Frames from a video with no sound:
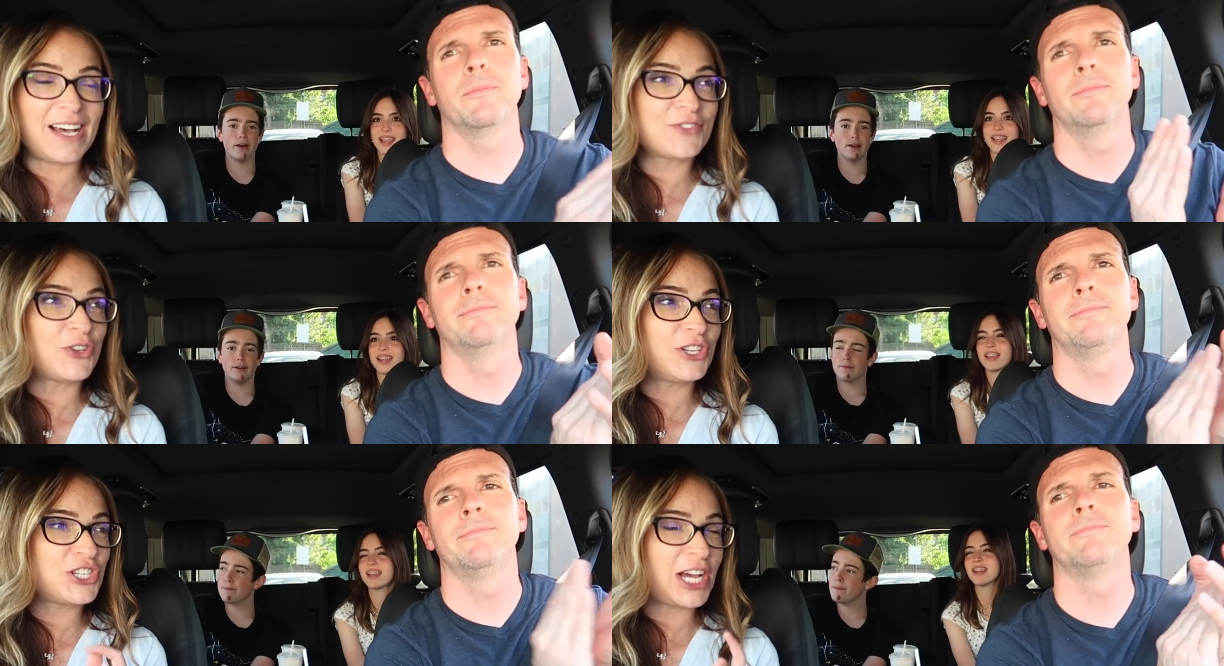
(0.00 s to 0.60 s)
Speaker 1: After
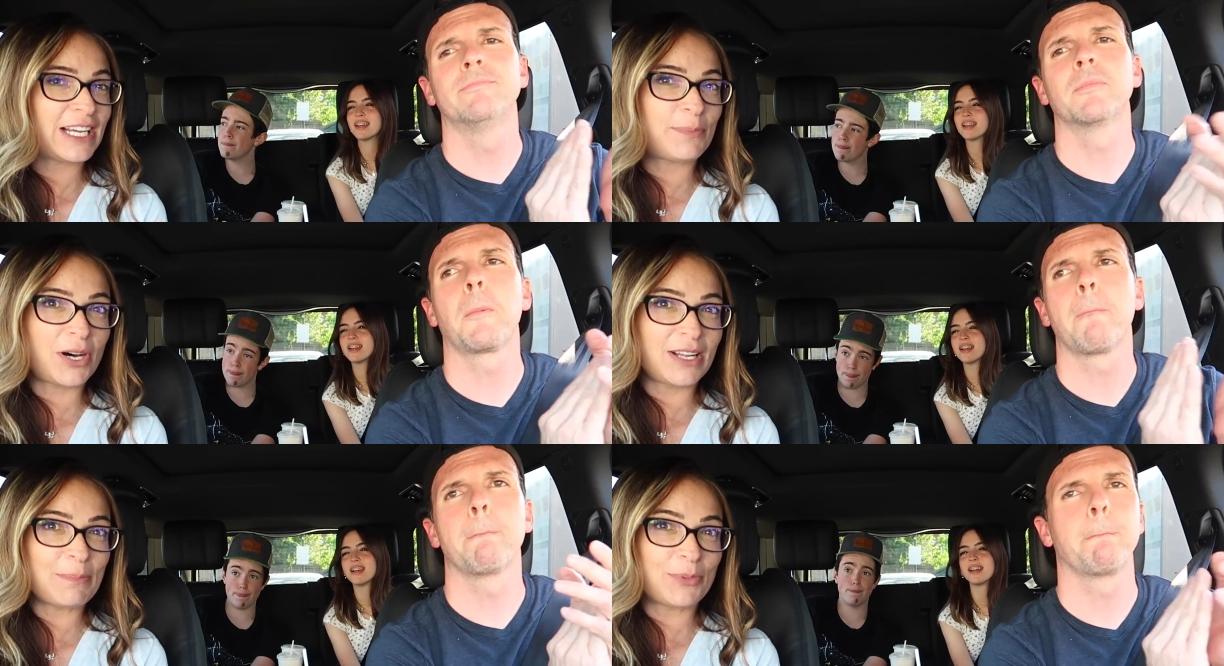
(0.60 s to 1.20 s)
the
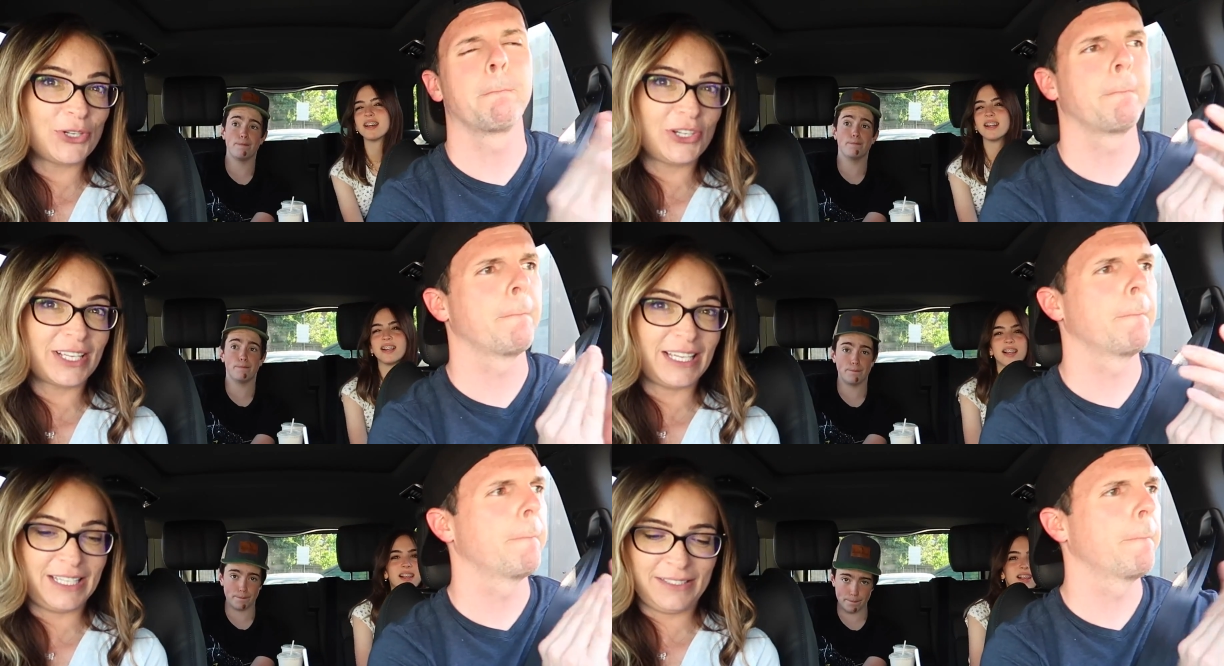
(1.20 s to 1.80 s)
jackpot at Burger
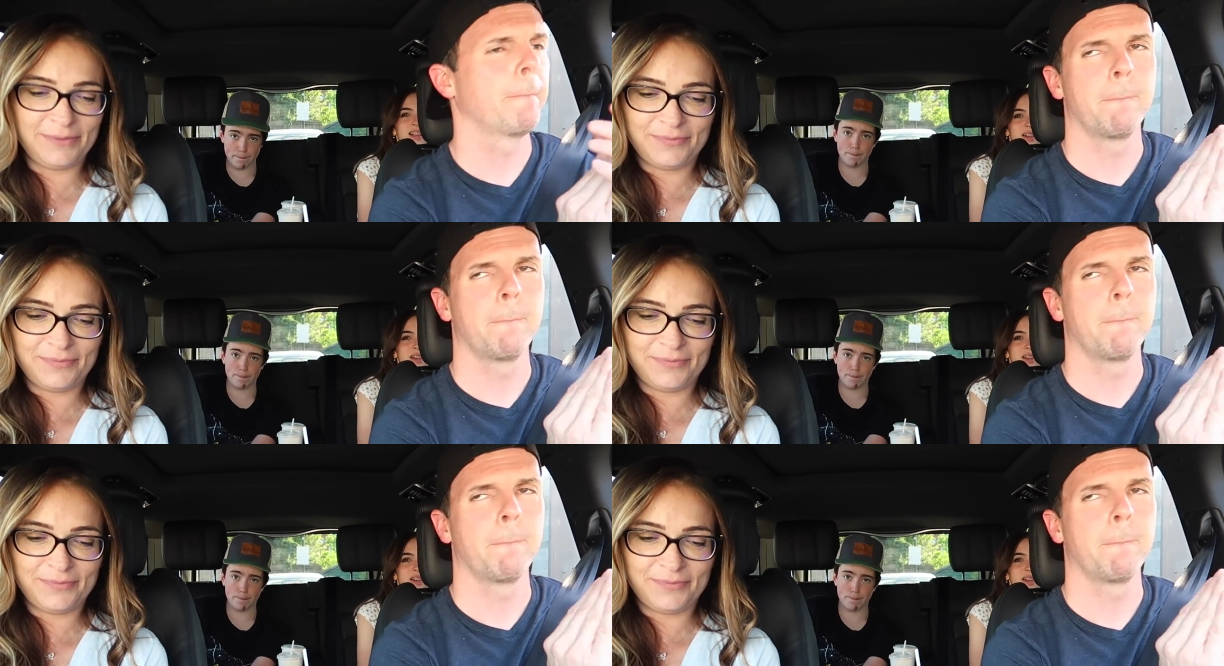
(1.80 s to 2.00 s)
King.